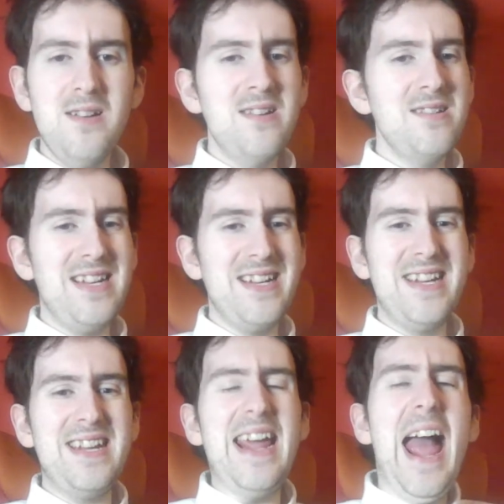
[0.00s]
She's like,
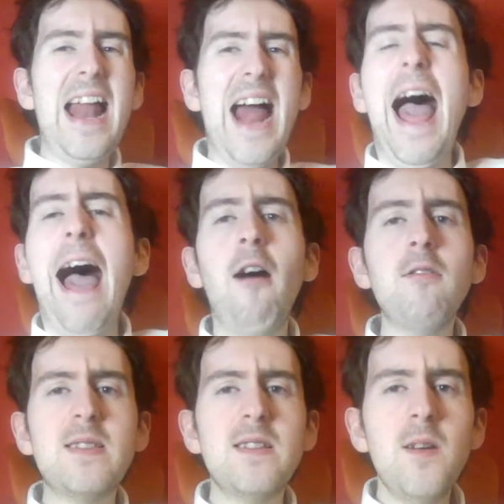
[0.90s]
get
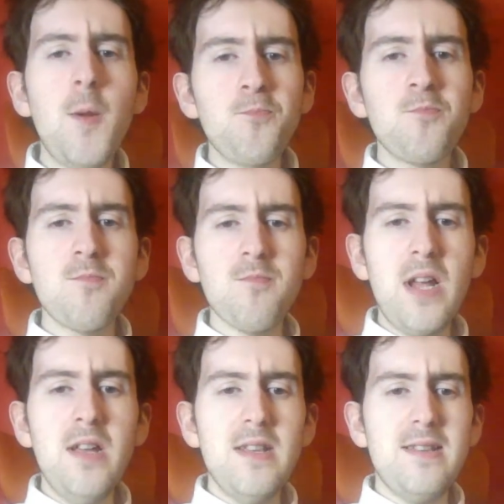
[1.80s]
out!
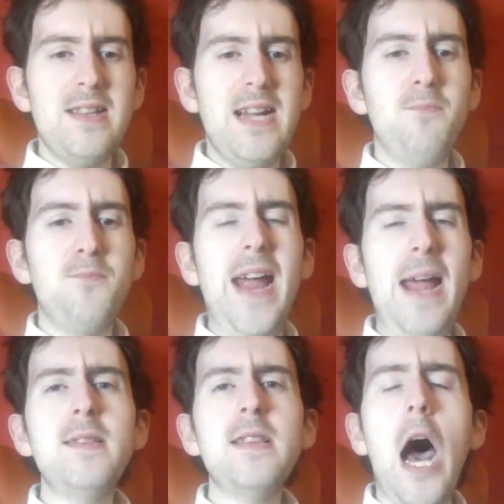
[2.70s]
She's like,
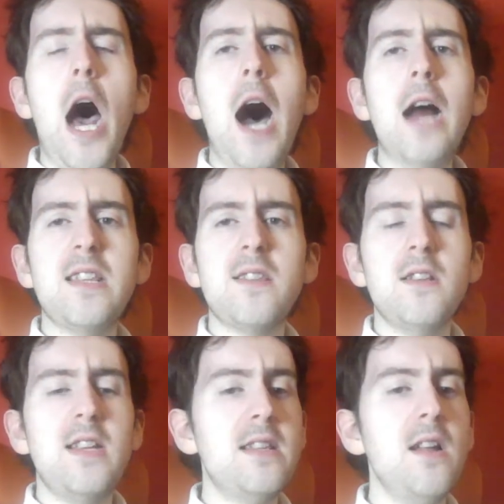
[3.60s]
Prim's gone!
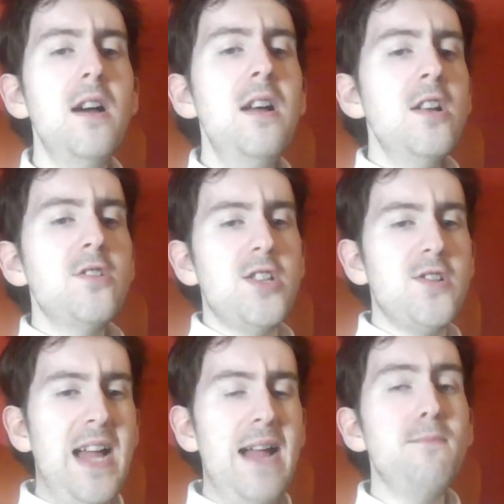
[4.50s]
She's not, just
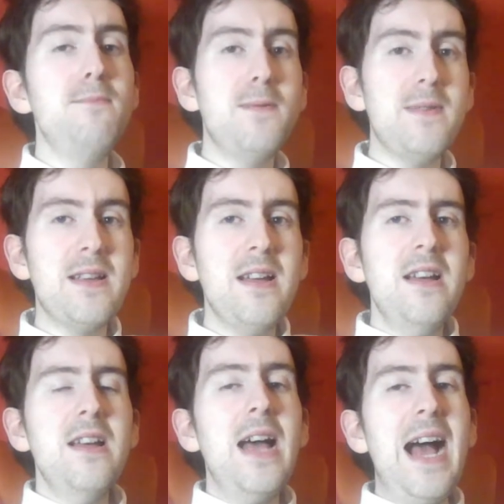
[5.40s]
trying.
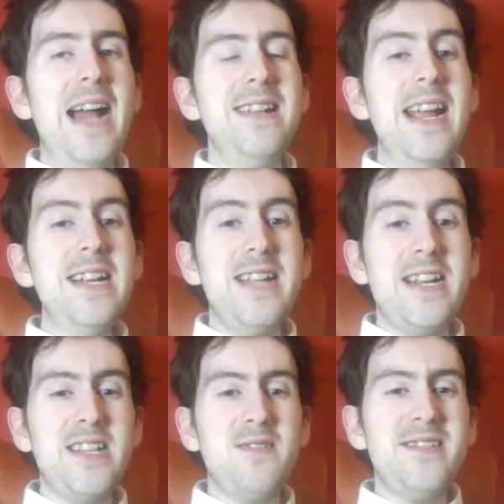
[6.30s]
And literally,
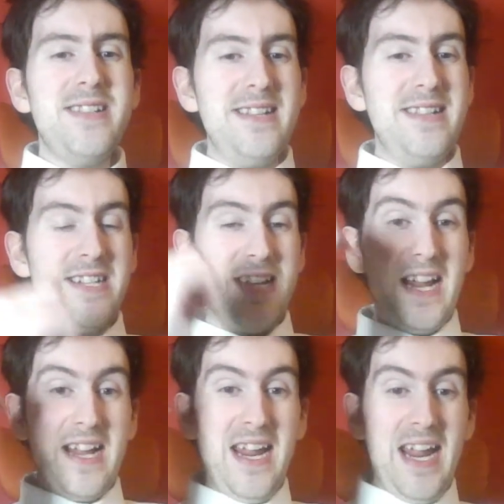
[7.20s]

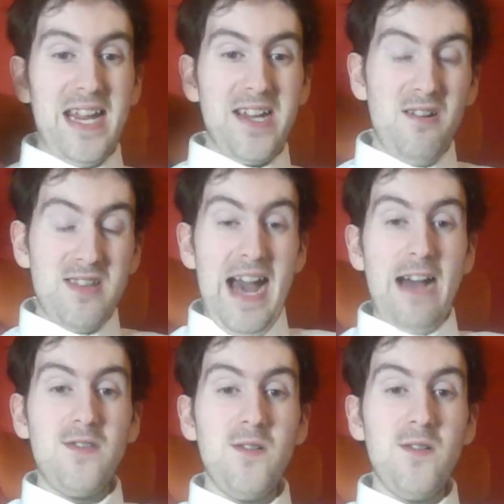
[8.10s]
it goes to us for